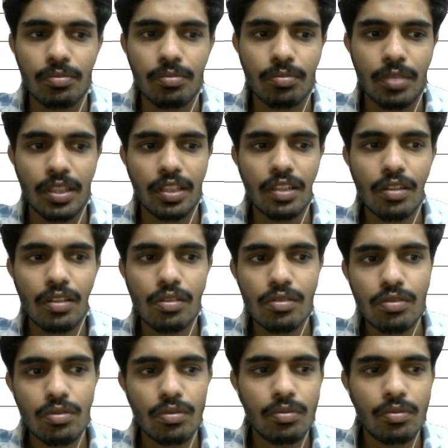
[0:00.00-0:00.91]
but here
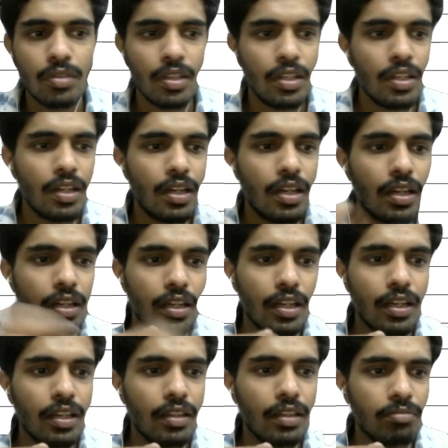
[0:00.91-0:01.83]
also
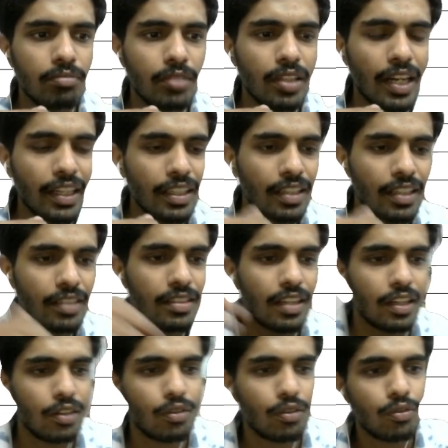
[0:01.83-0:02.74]
the ranking is
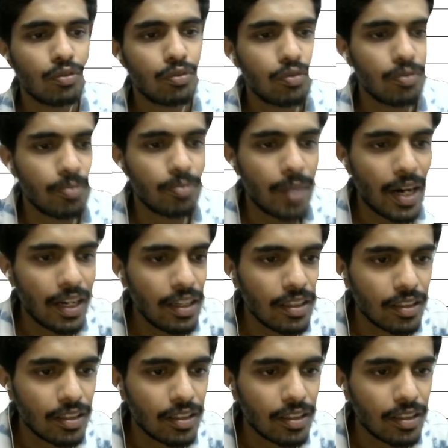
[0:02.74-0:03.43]
kind of bad.